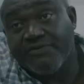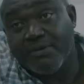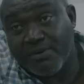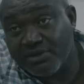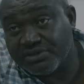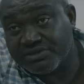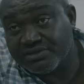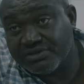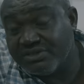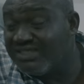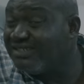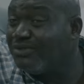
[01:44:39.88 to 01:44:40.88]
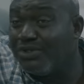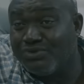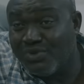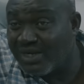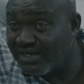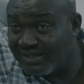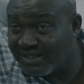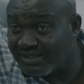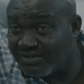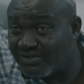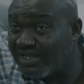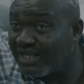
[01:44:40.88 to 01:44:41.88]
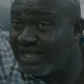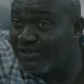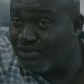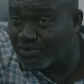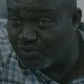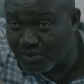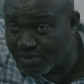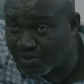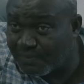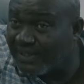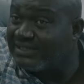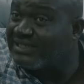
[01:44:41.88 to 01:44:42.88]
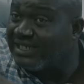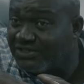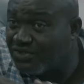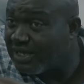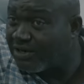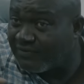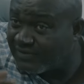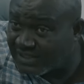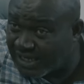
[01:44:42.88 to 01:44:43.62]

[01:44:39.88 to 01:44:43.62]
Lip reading: Famous, you did not do anything. Onyeka just woke up and chased you out of his